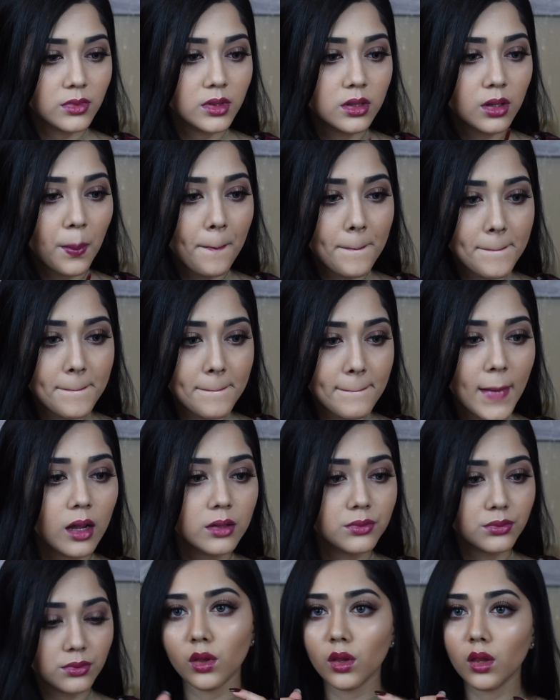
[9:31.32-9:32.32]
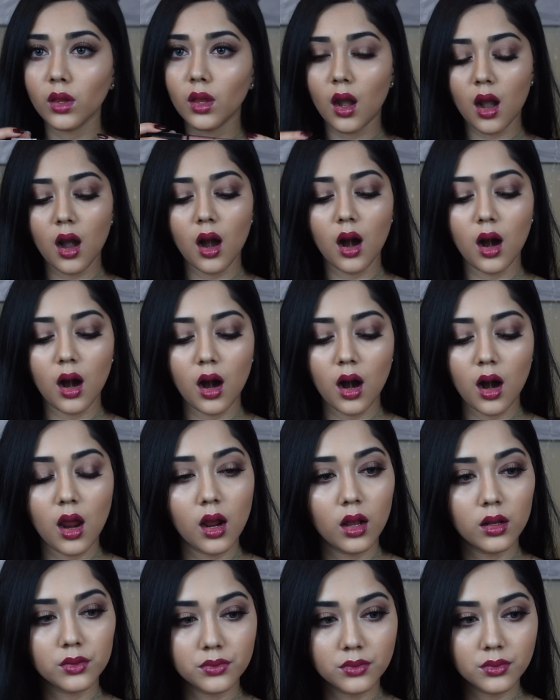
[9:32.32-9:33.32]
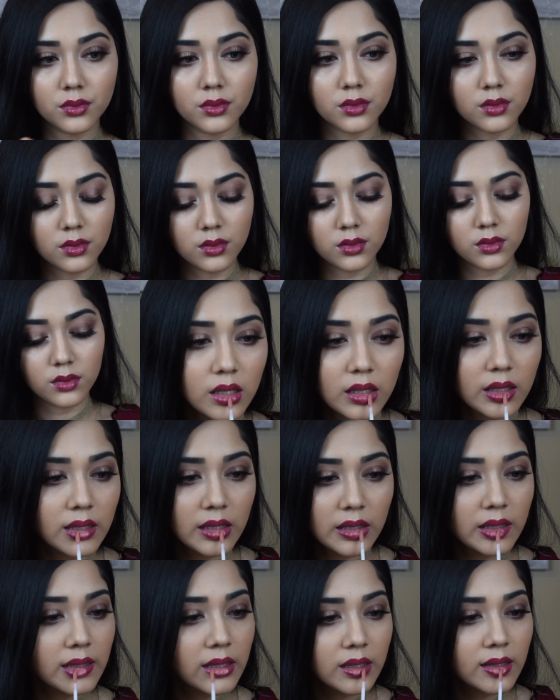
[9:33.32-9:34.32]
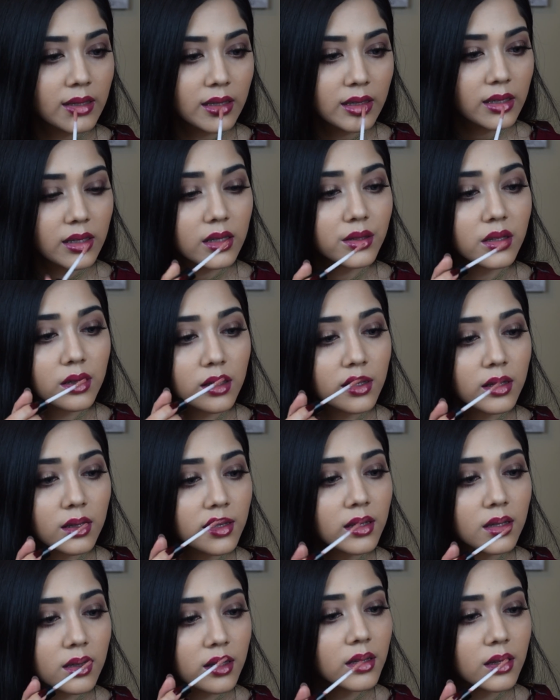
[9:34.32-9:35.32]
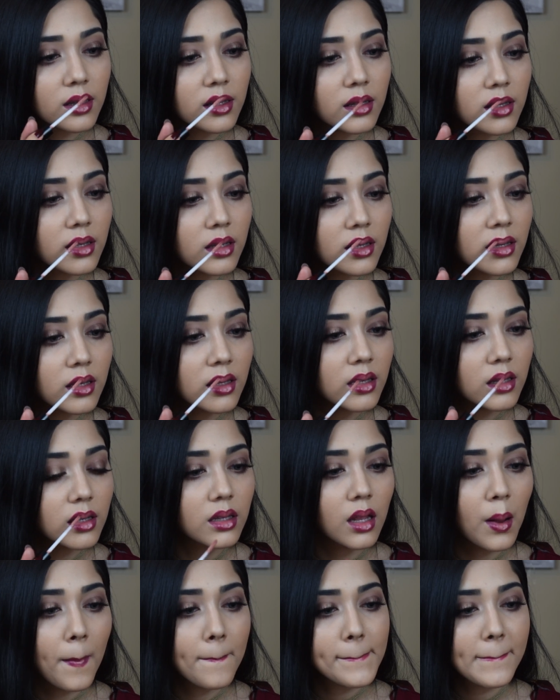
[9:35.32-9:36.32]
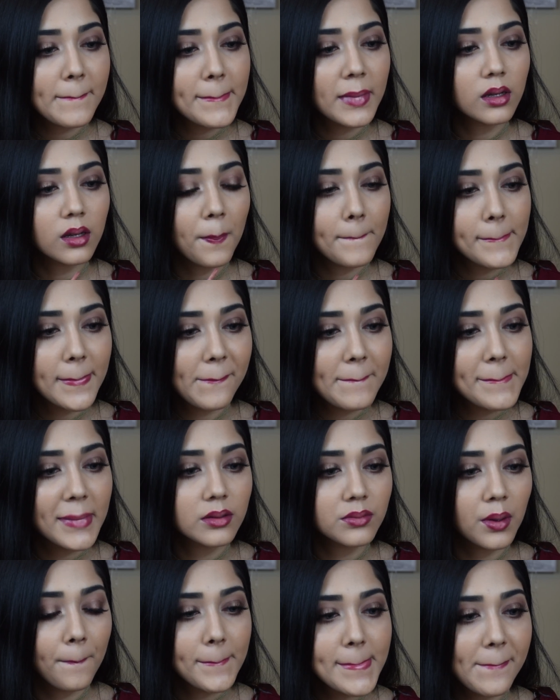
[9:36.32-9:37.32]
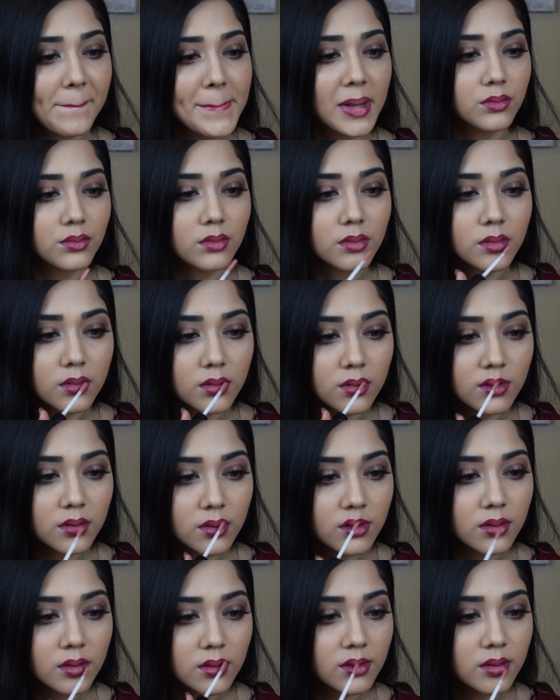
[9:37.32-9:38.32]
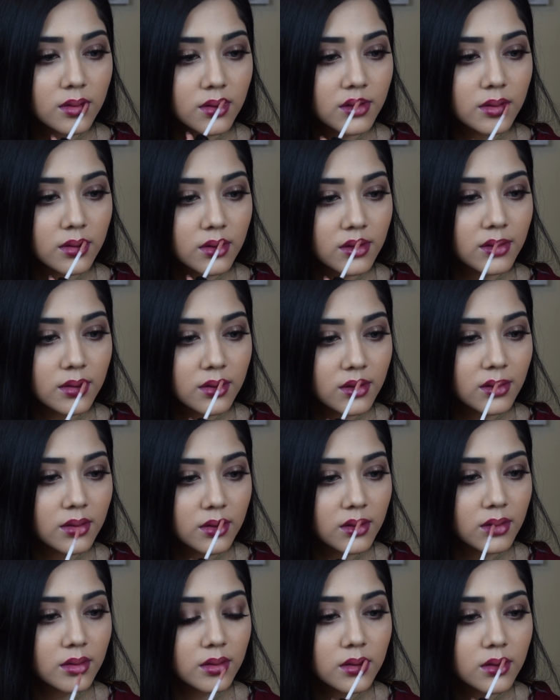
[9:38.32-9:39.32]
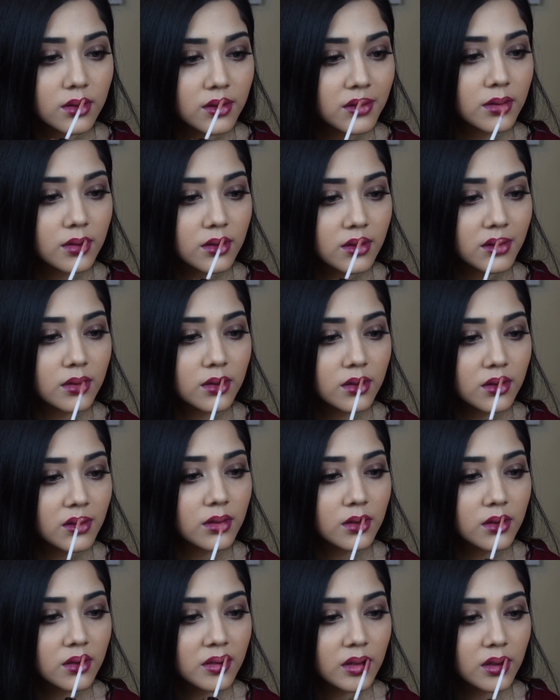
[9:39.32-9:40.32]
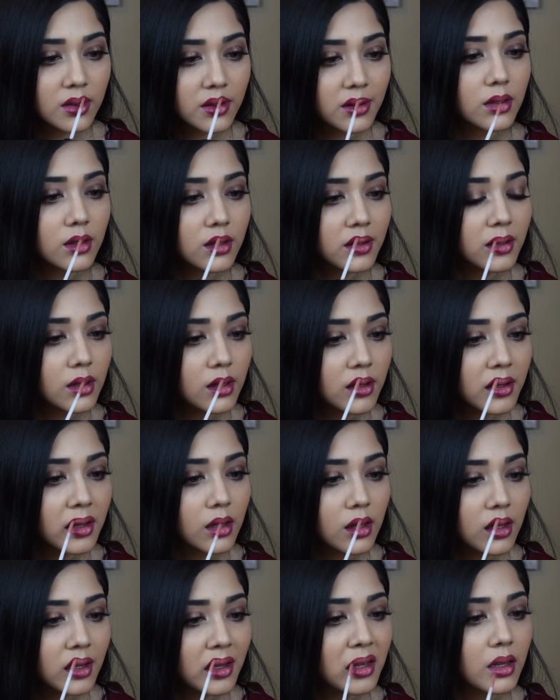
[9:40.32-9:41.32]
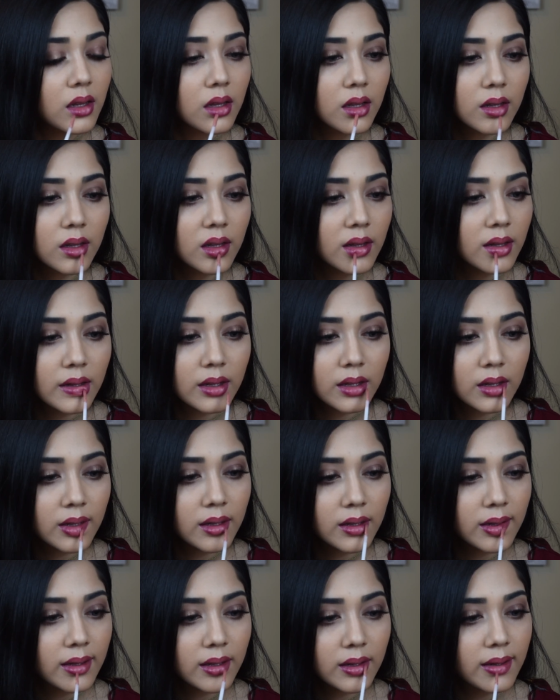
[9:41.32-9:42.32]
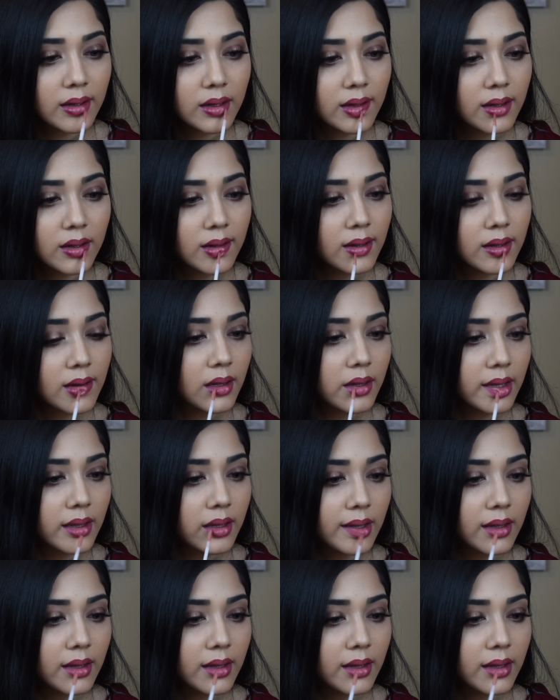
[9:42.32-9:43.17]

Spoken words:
fighting. And to top that off, I'm going to be going in with this NYX Lingerie liquid lipstick in lace detail and pop that on in the center just to give it a bit of a matte formula and a mauve-y nude tint.